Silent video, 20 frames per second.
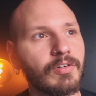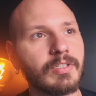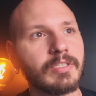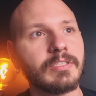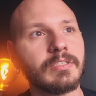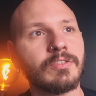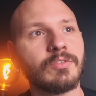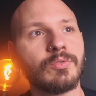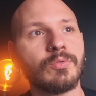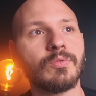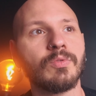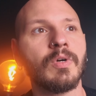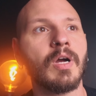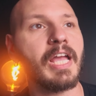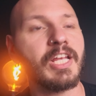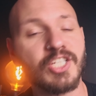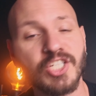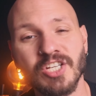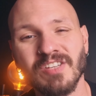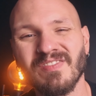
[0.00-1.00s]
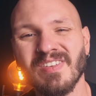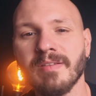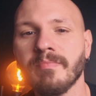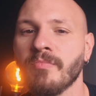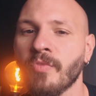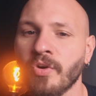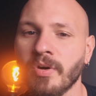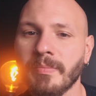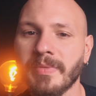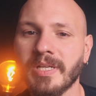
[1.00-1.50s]
order to achieve a
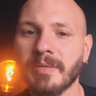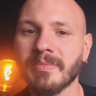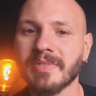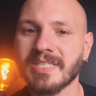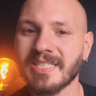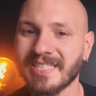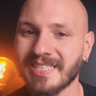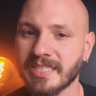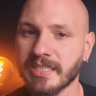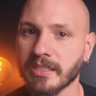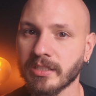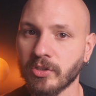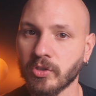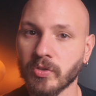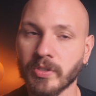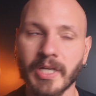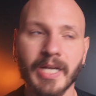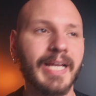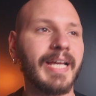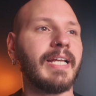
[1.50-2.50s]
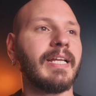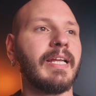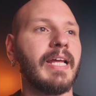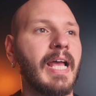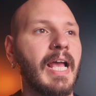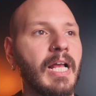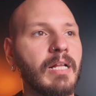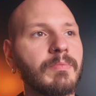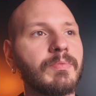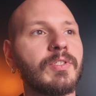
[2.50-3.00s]
more minimalistic look can
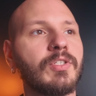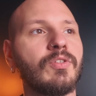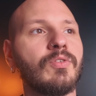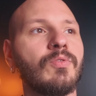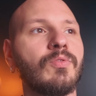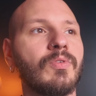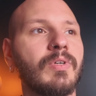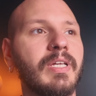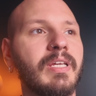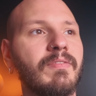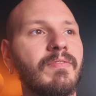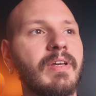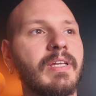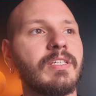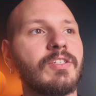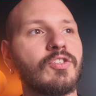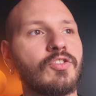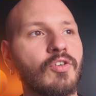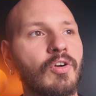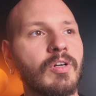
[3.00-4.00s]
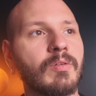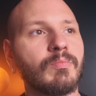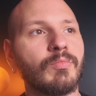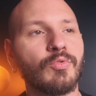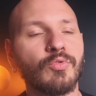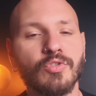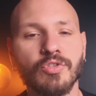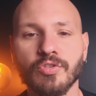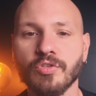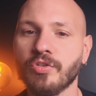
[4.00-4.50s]
help you give a strong
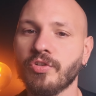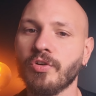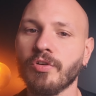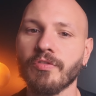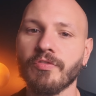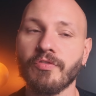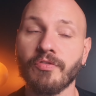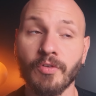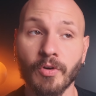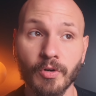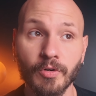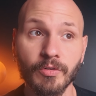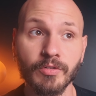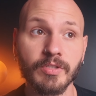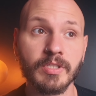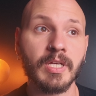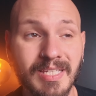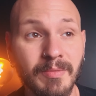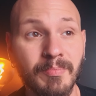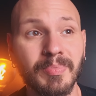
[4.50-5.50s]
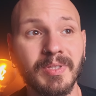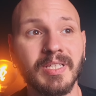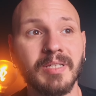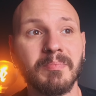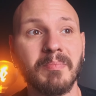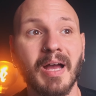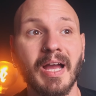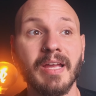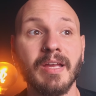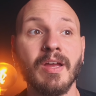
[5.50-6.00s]
boost to your photos simply
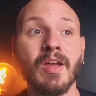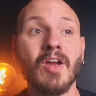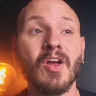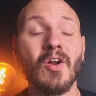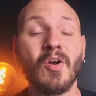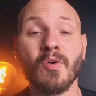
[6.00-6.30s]
by